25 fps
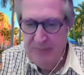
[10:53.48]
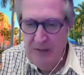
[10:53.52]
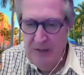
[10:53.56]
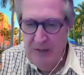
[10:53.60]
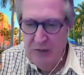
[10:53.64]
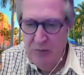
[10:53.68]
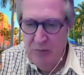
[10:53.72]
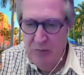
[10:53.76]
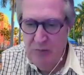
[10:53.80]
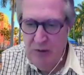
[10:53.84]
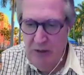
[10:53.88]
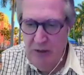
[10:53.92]

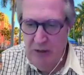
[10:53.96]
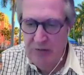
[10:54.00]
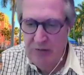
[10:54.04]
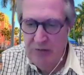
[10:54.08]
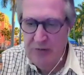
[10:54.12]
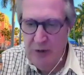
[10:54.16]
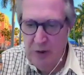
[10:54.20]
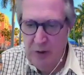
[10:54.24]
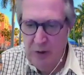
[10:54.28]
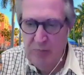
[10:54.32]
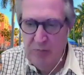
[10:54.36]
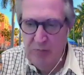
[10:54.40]
is when
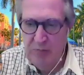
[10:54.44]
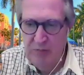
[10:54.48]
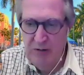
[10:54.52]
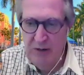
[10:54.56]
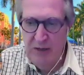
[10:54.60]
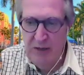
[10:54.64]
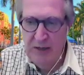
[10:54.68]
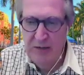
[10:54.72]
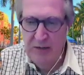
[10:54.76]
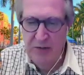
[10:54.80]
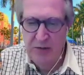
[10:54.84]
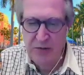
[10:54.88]
healthcare
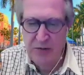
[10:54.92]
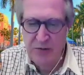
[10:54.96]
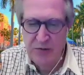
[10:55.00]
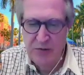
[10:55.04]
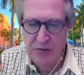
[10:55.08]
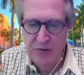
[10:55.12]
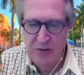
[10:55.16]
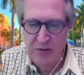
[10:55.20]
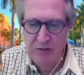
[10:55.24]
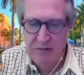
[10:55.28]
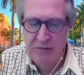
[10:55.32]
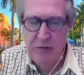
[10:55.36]
providers
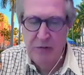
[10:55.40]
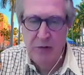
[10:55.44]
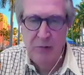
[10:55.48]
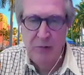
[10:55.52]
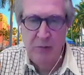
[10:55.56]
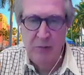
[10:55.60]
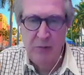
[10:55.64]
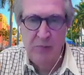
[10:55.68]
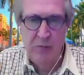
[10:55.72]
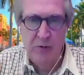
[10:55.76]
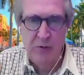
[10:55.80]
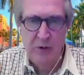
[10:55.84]
confirm
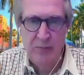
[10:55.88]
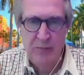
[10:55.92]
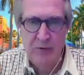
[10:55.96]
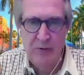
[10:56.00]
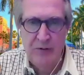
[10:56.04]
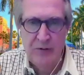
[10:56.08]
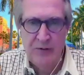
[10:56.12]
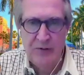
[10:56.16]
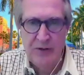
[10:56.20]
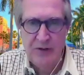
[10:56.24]
appointments,